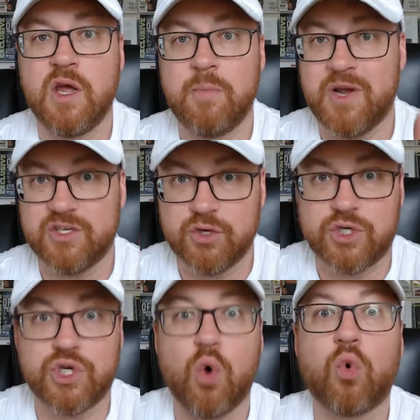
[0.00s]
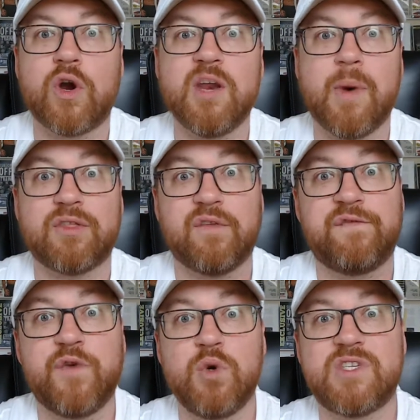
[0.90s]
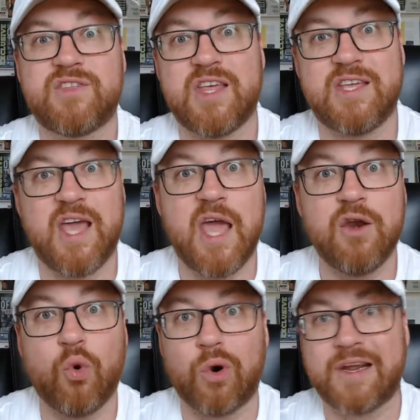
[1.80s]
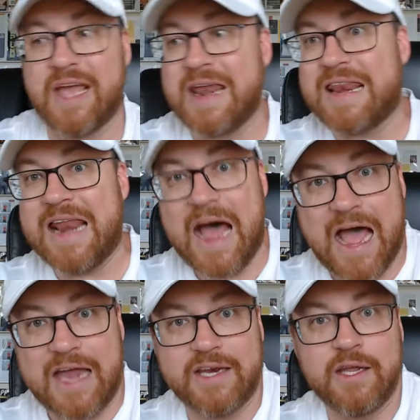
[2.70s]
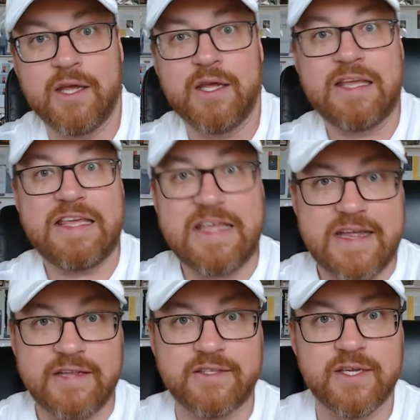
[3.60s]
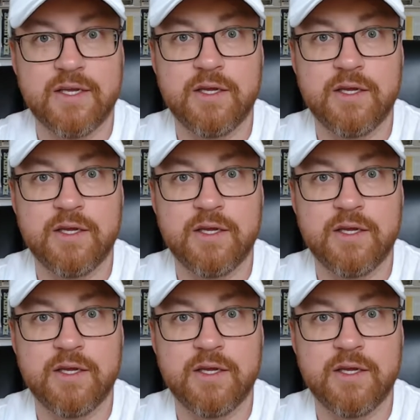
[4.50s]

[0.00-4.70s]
because they're so worried about the foods that they can or cannot eat